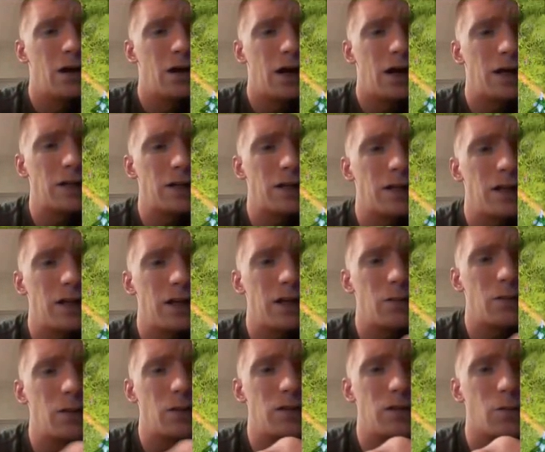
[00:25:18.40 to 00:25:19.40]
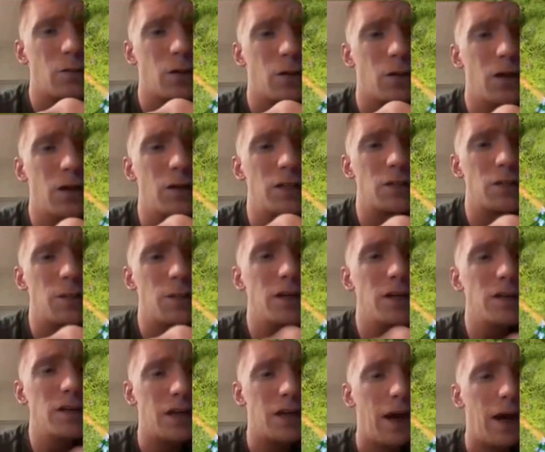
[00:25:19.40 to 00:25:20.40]
I thought I had my... Where are my
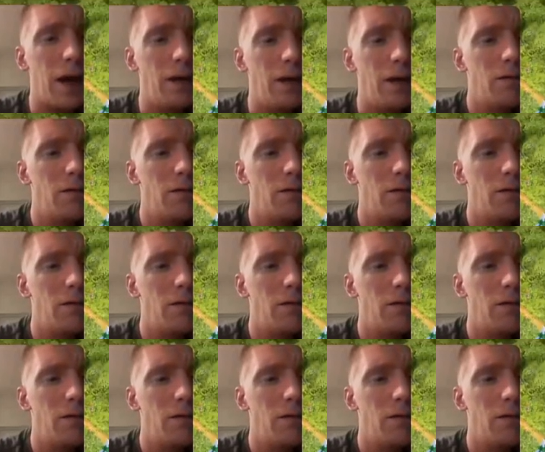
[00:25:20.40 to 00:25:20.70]
spells at?